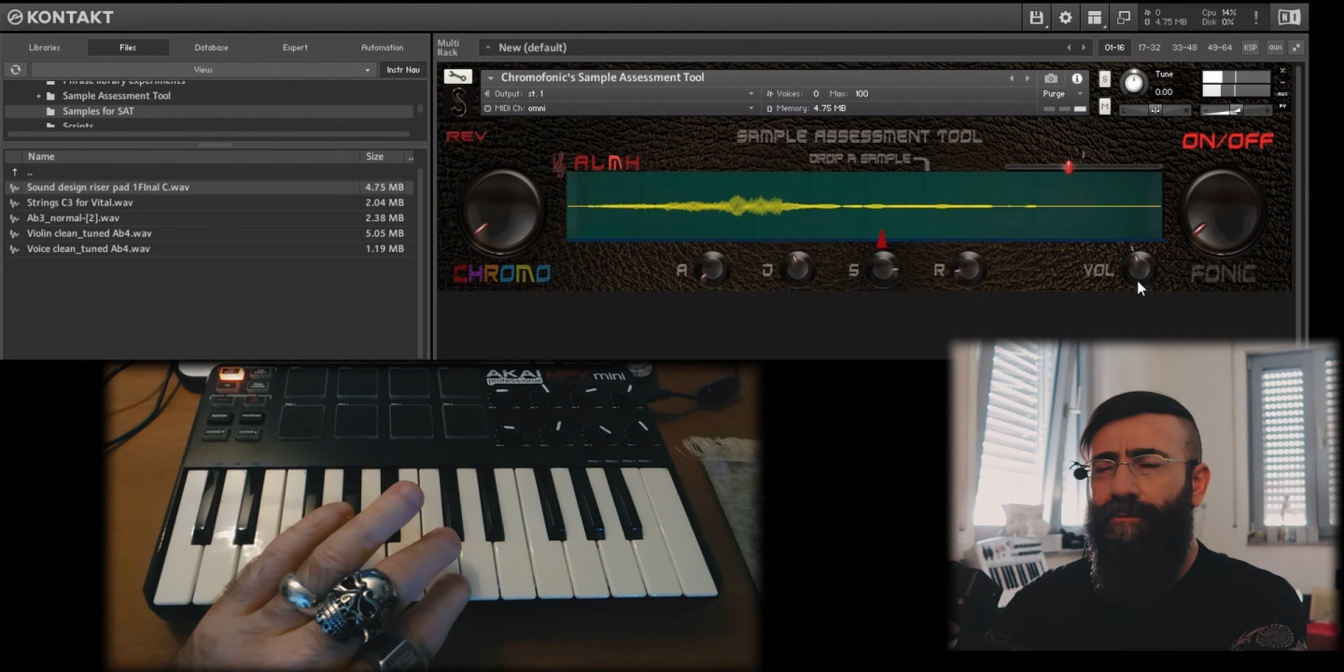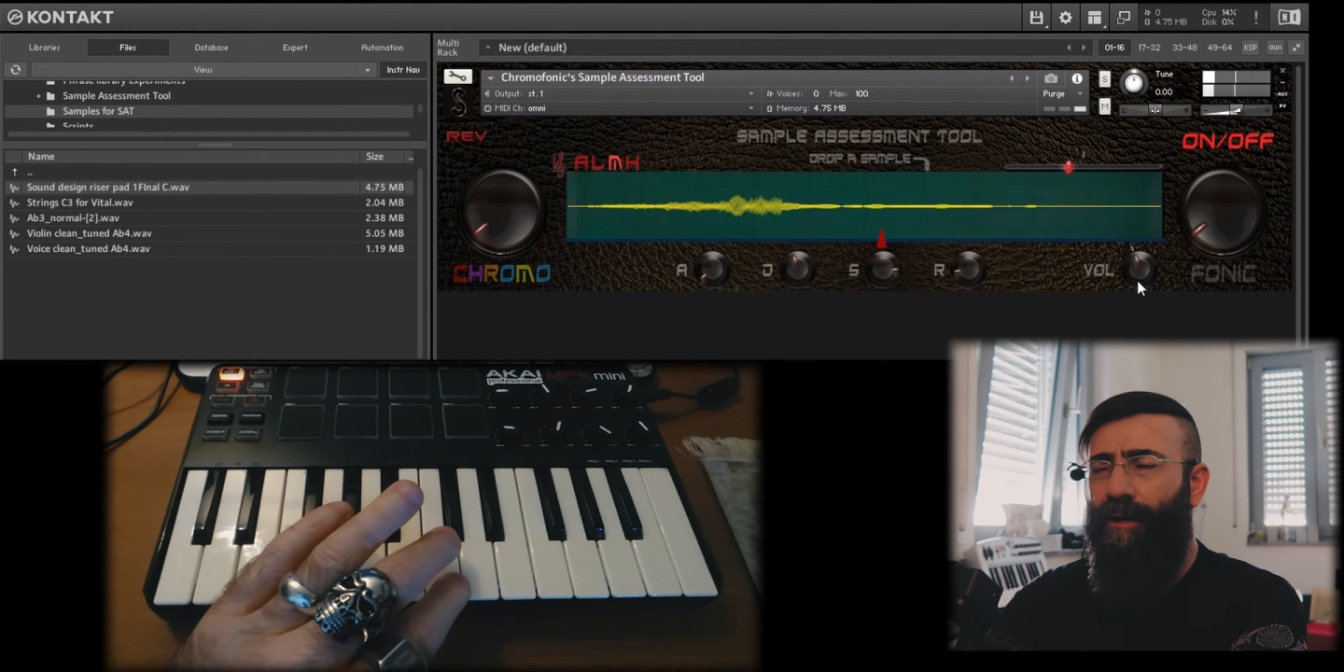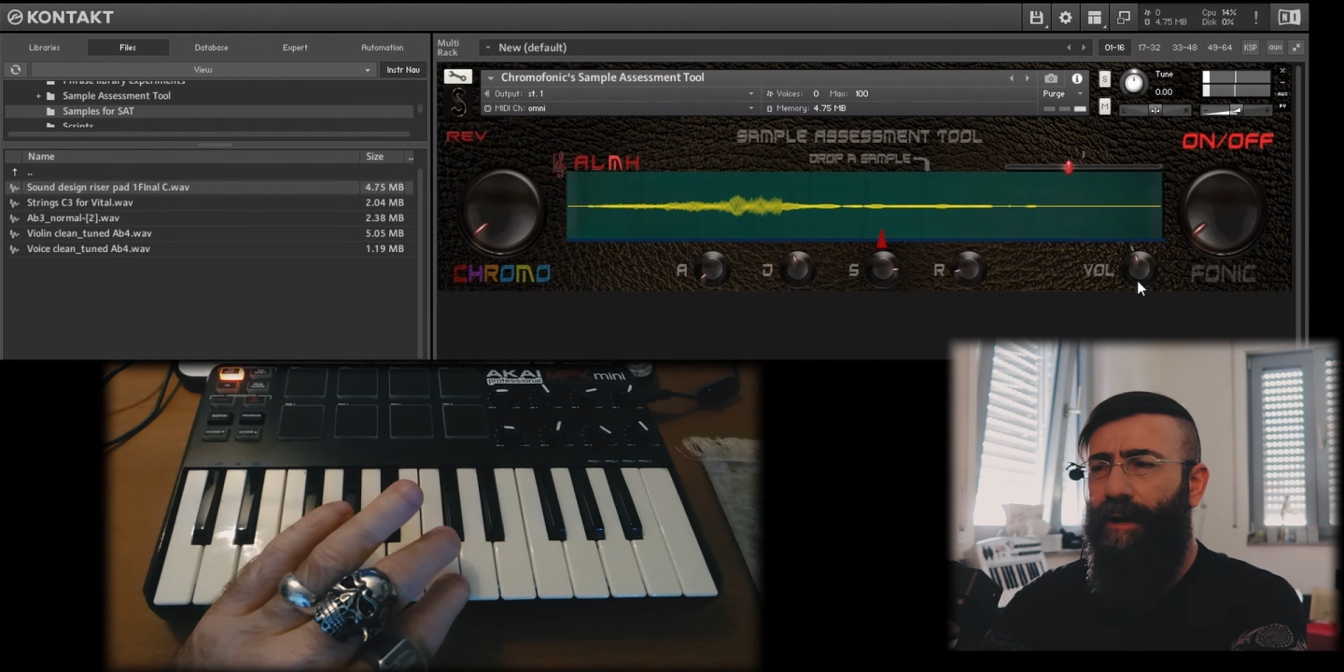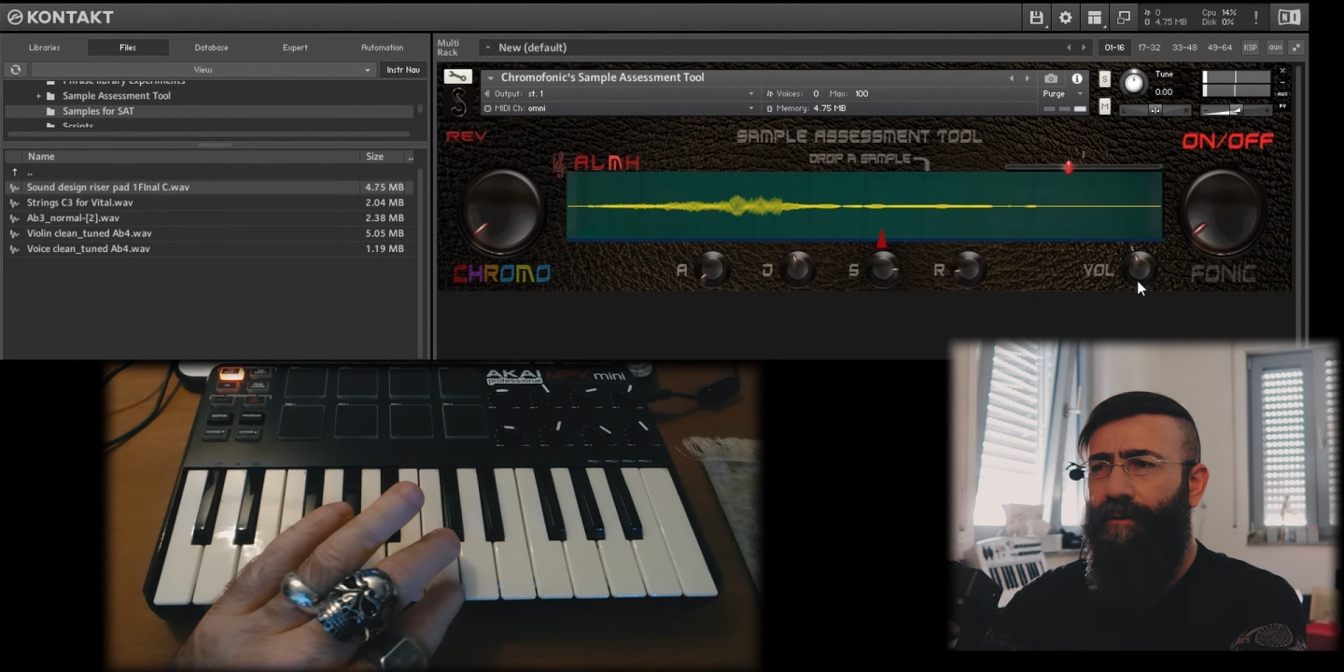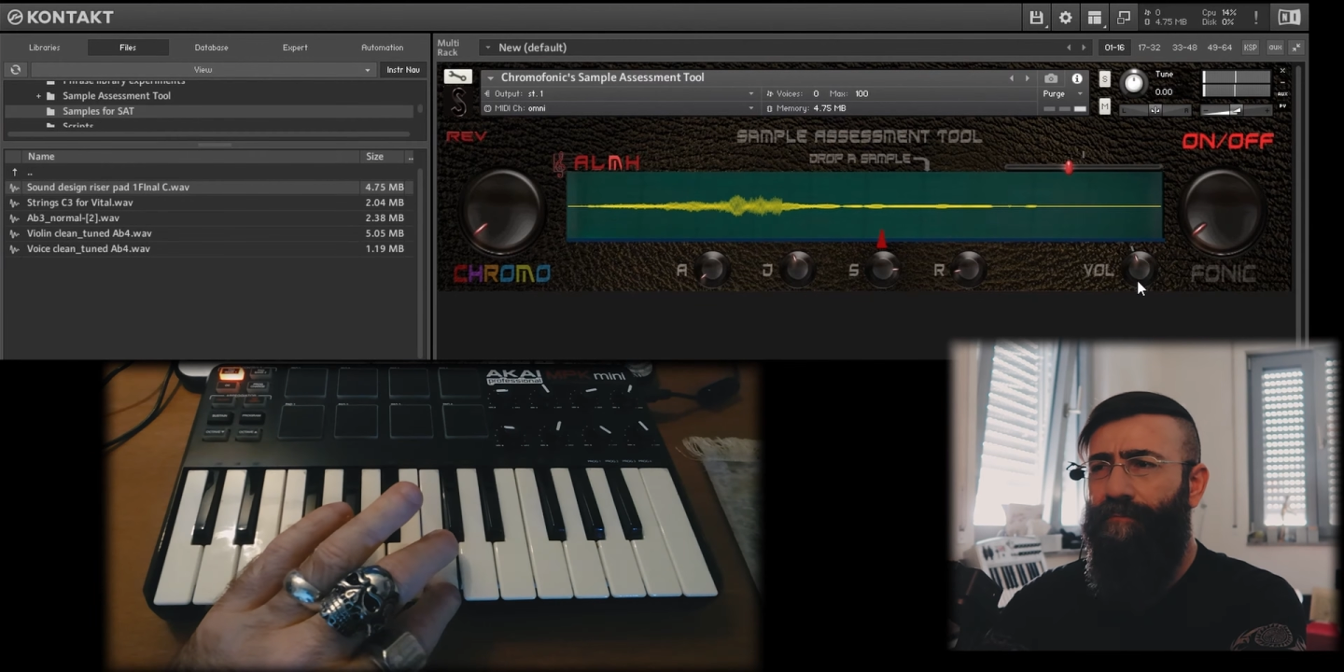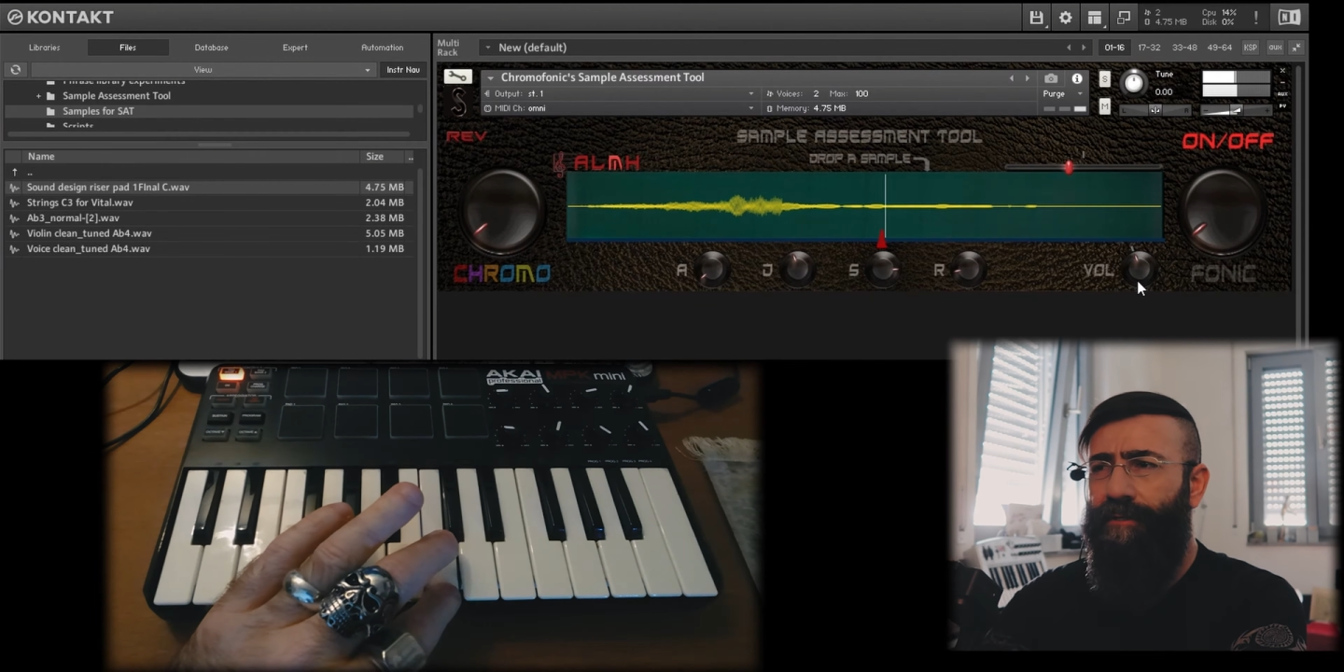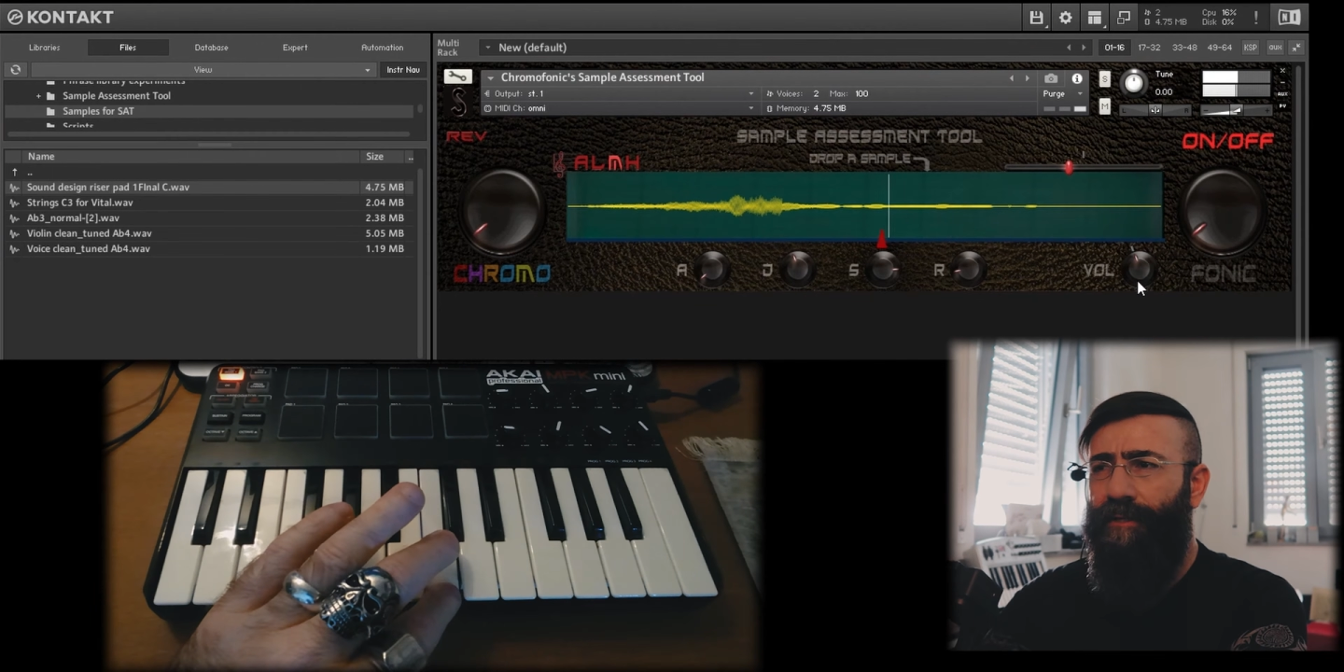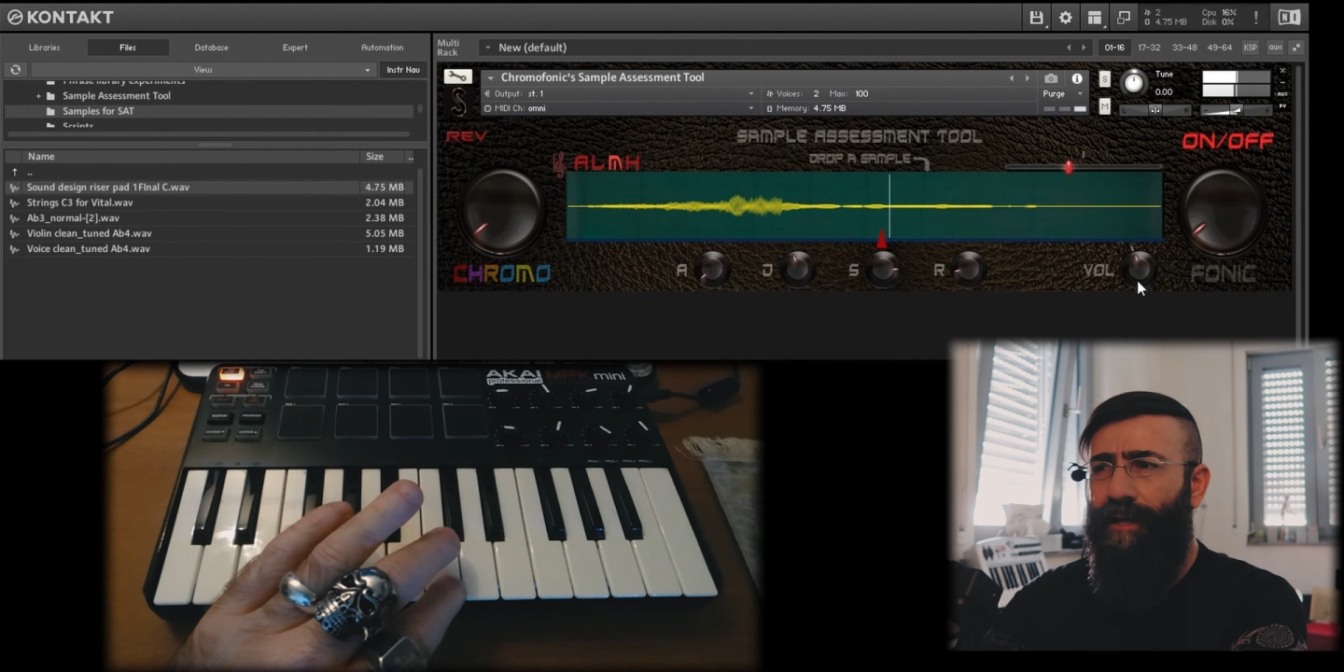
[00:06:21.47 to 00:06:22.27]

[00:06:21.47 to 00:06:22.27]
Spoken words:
to have it